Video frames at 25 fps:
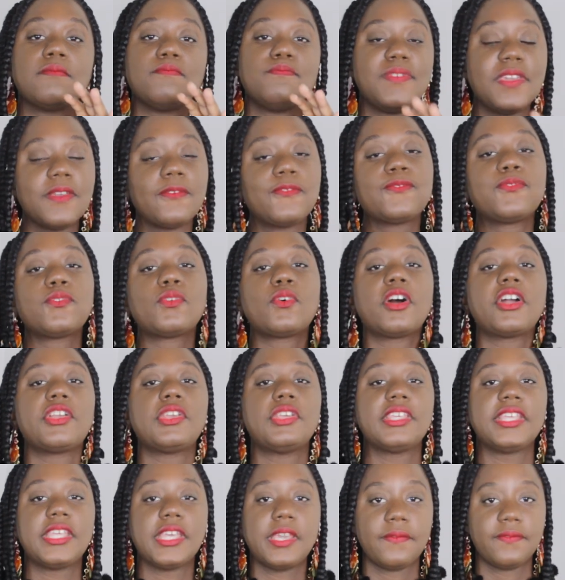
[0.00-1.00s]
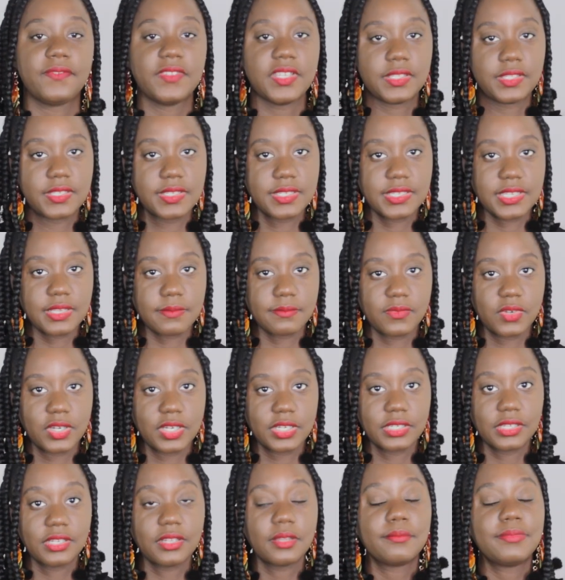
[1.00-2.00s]
before you gift it to
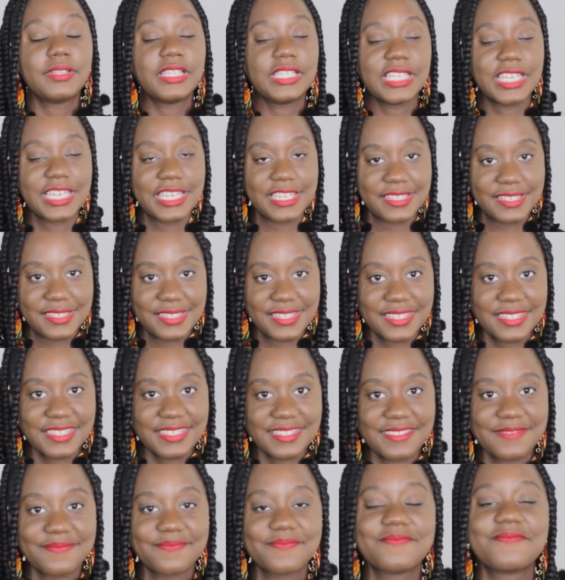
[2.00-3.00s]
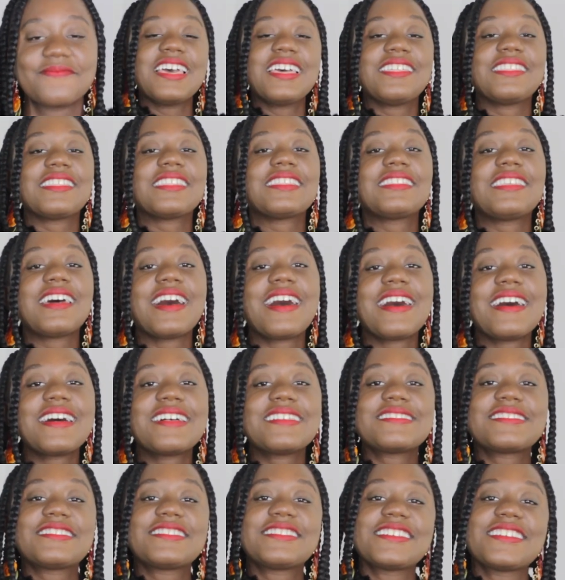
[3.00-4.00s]
someone, please.
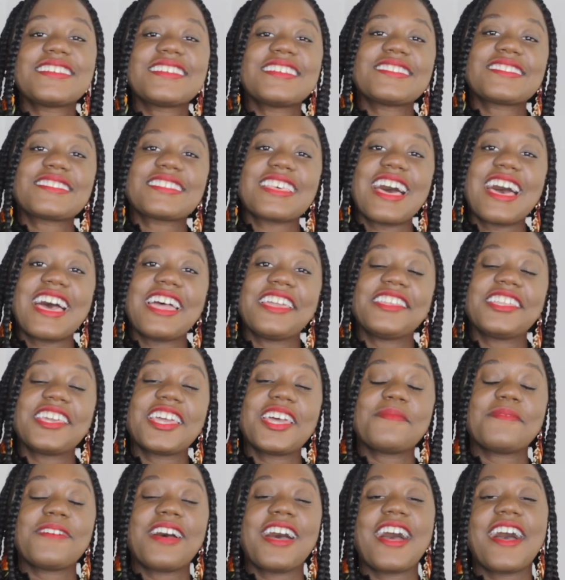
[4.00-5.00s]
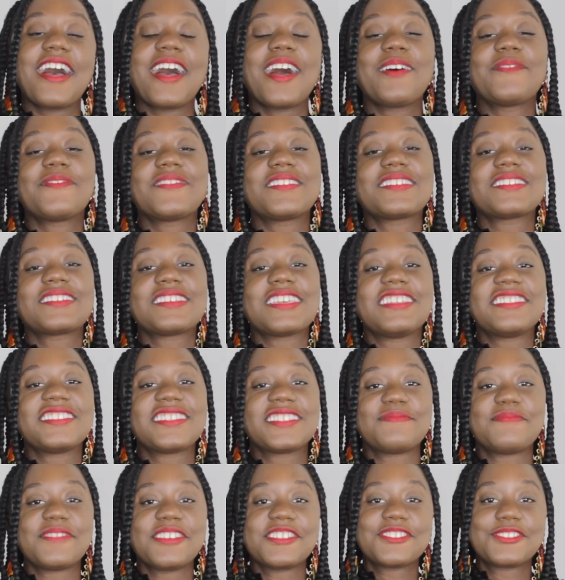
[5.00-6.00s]
Does this item have a
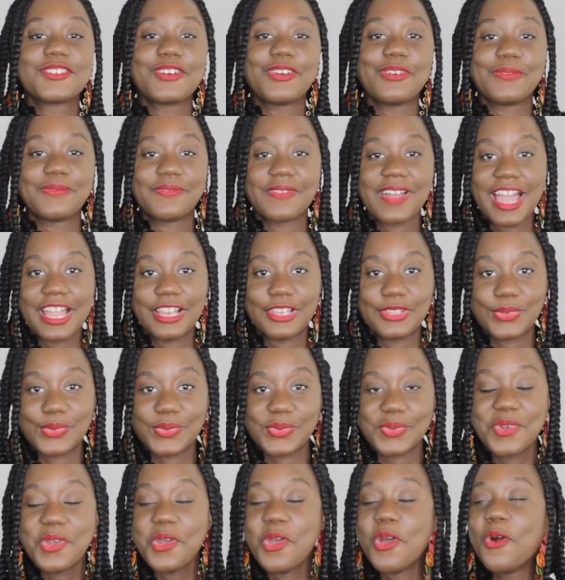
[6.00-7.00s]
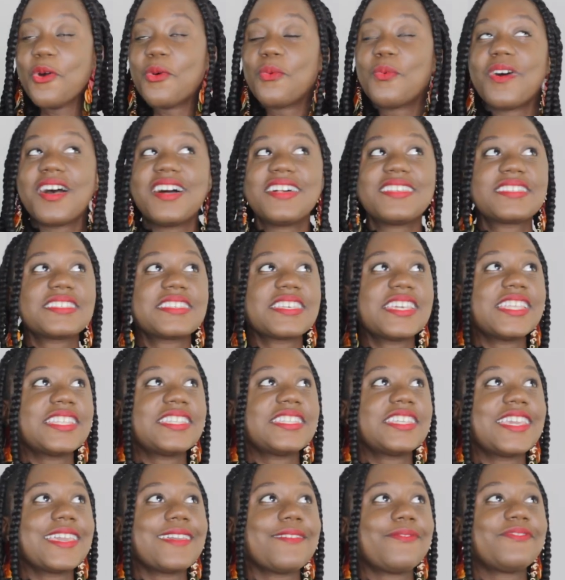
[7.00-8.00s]
sentimental value? Was
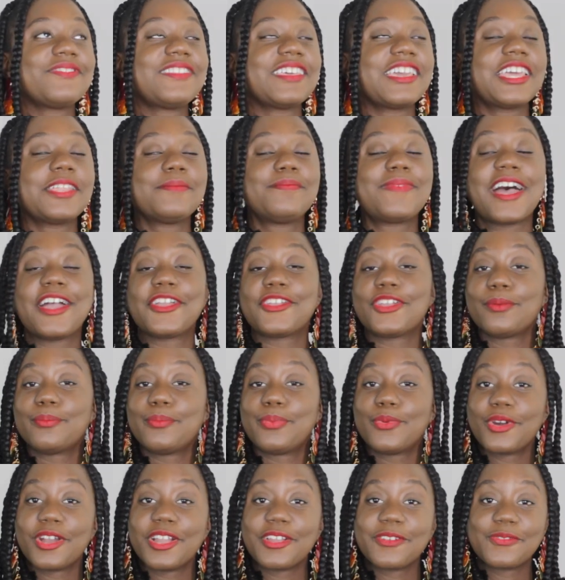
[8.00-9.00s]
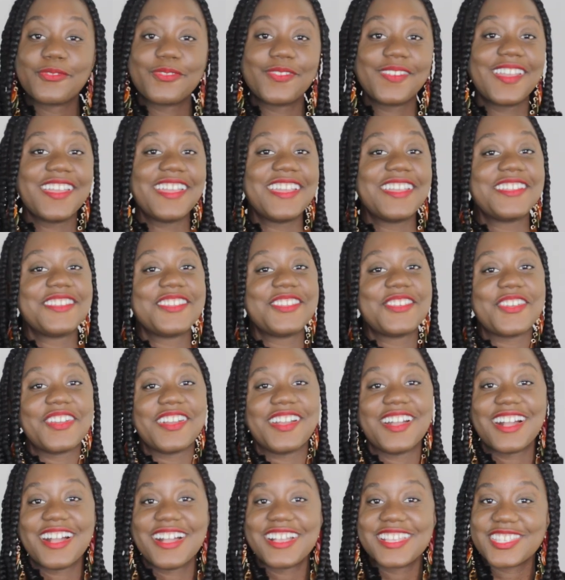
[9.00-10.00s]
it gifted by your boyfriend, your
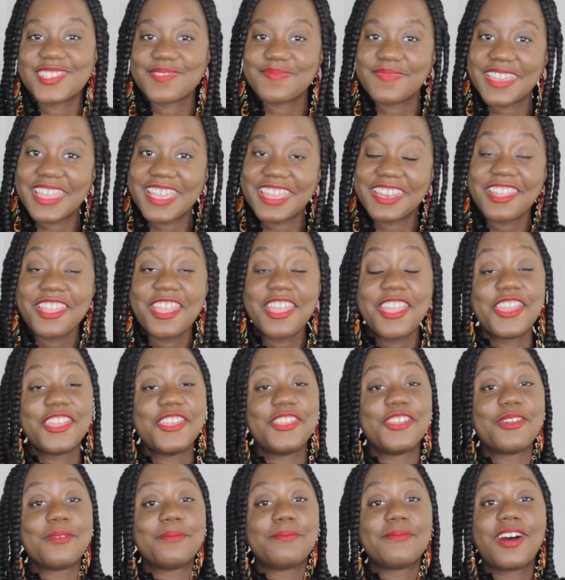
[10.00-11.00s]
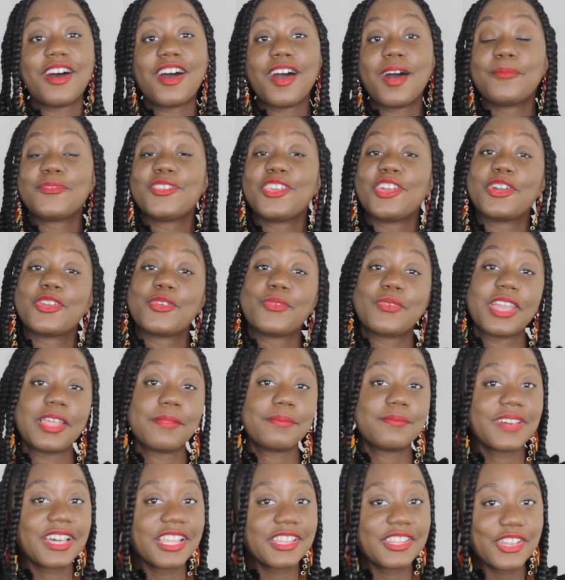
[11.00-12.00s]
husband, your mom, your
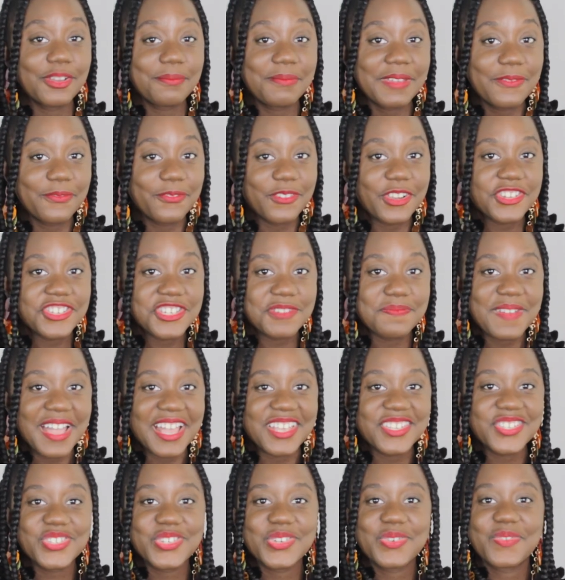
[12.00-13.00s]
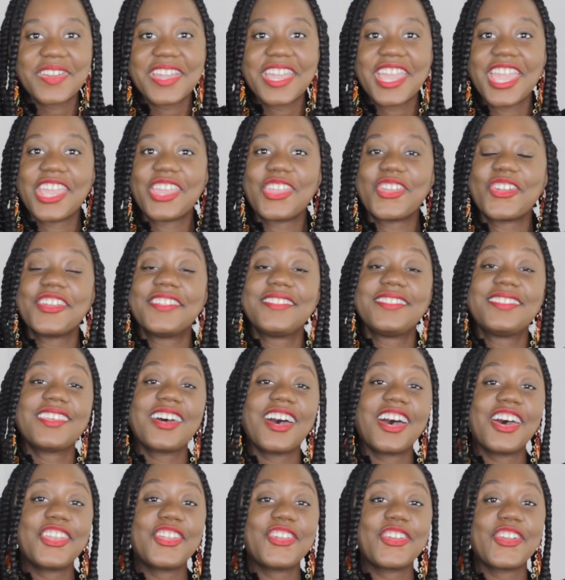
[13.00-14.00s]
grandmother before she passed away, your
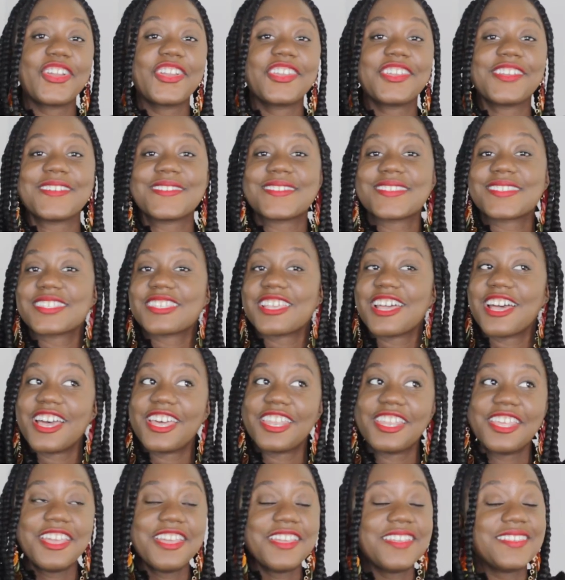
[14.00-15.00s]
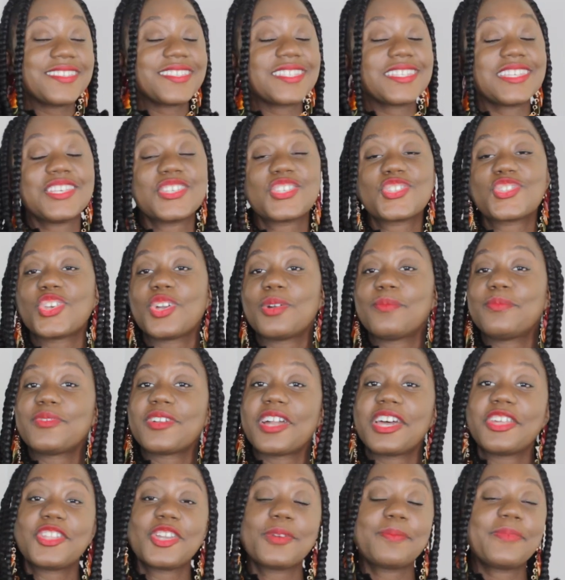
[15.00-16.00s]
daughter, your son, sister,
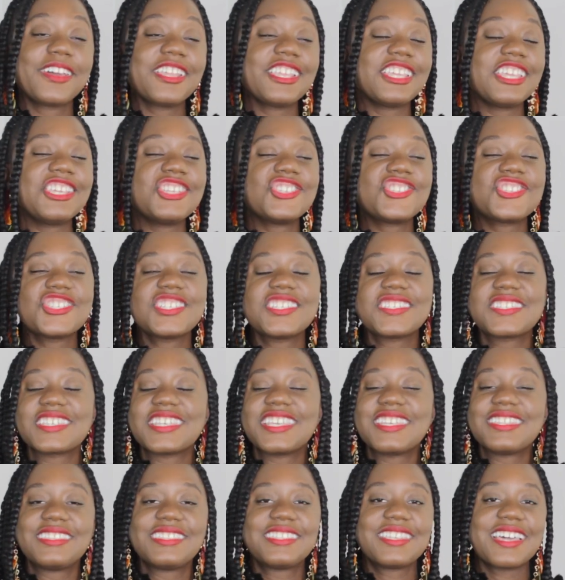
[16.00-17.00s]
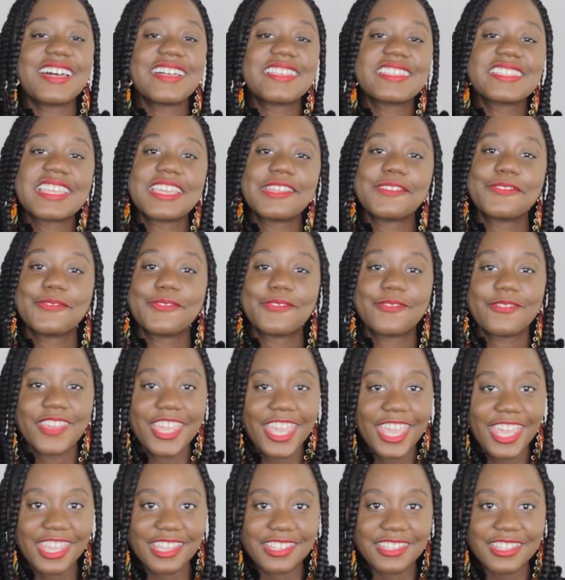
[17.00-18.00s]
brother? But it doesn't
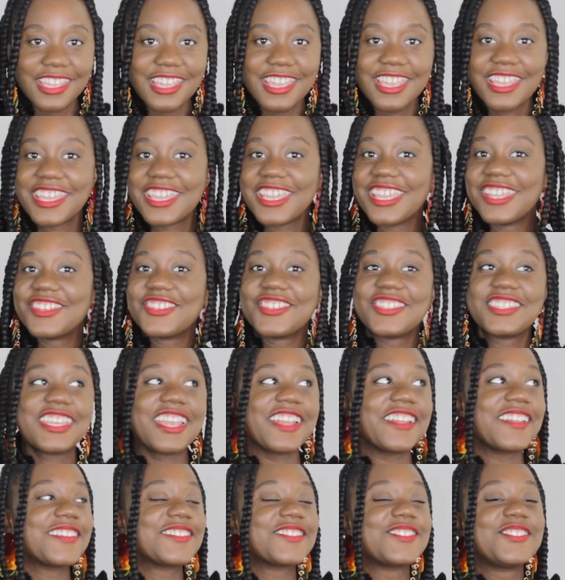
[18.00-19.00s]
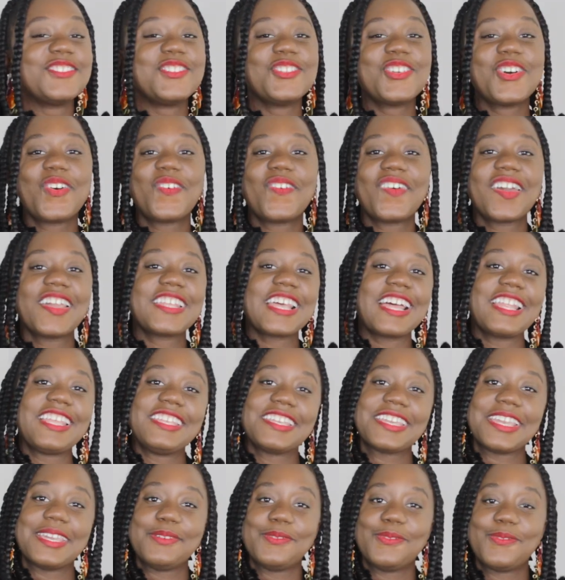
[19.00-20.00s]
fit. There is no way that
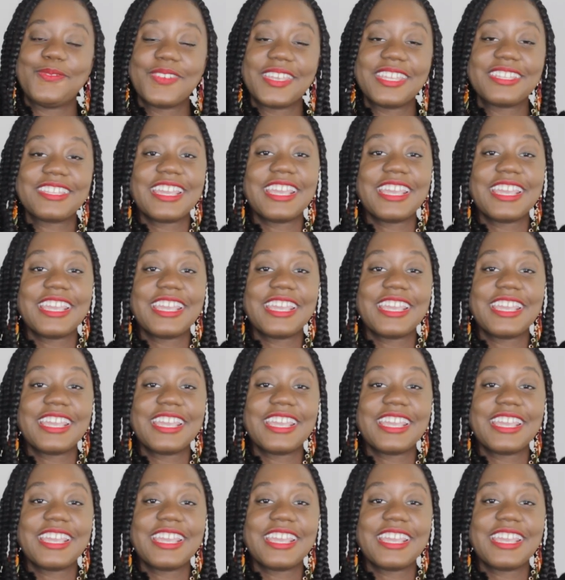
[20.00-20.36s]
it can fit